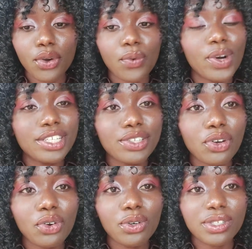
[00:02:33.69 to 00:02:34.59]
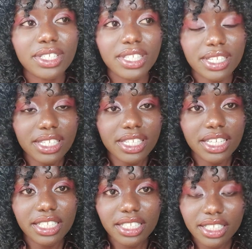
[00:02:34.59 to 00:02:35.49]
Once you're
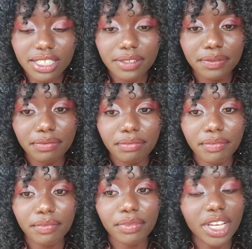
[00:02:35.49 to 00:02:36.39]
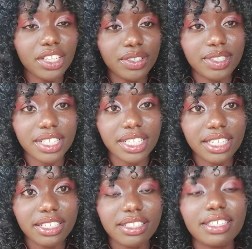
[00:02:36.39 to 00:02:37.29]
consistent in using
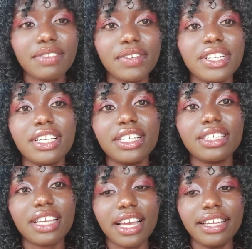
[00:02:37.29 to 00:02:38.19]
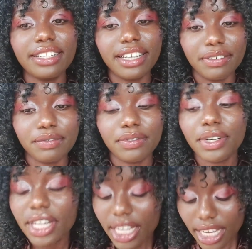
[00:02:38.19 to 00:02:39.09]
it, 7 days are enough
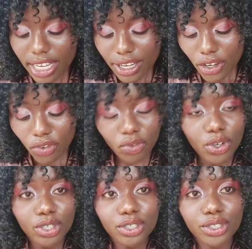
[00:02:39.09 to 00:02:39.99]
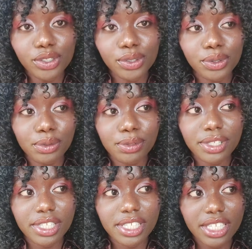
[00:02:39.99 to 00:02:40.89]
for you to
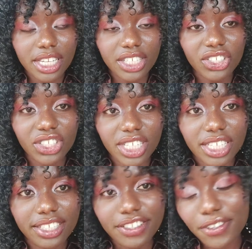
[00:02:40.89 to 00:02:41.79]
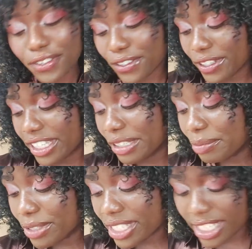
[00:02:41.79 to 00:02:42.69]
see change on your
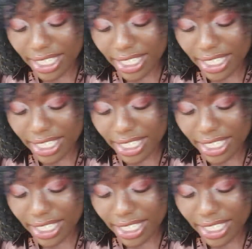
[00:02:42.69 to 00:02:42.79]
lips.